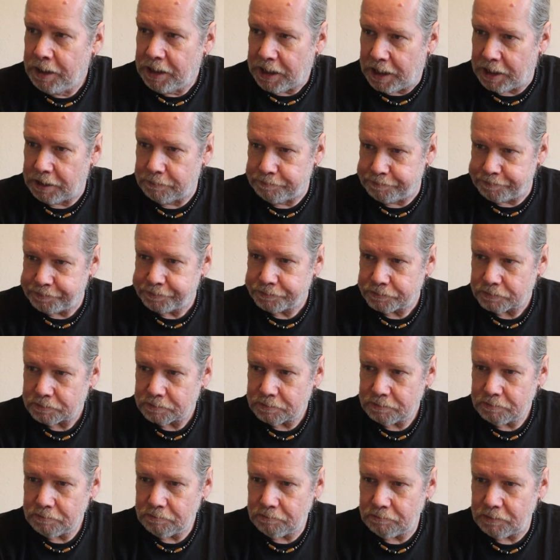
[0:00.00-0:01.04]

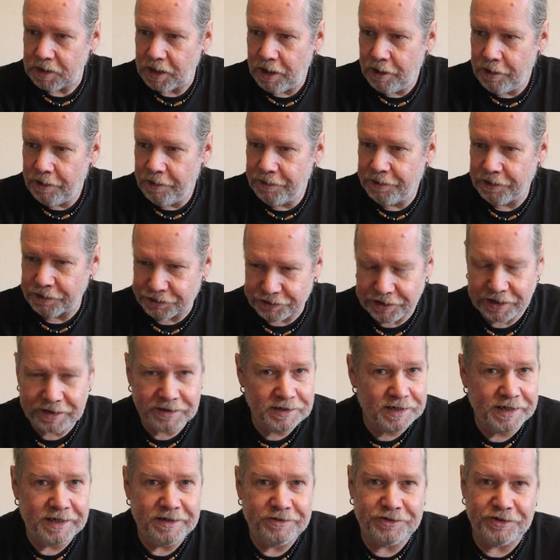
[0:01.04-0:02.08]
That
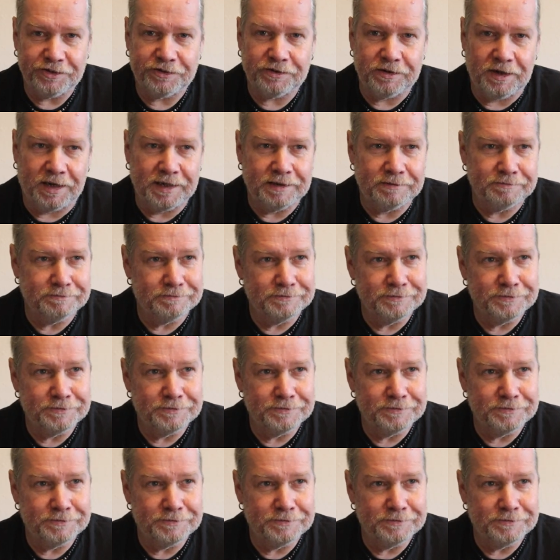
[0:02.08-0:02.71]
suddenly, just like,